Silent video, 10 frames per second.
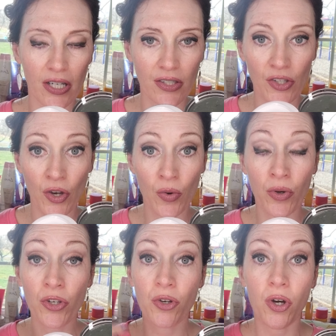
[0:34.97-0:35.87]
And so
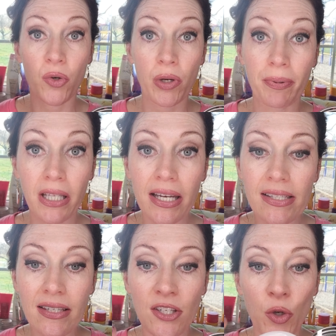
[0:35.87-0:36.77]
when you go to replace it,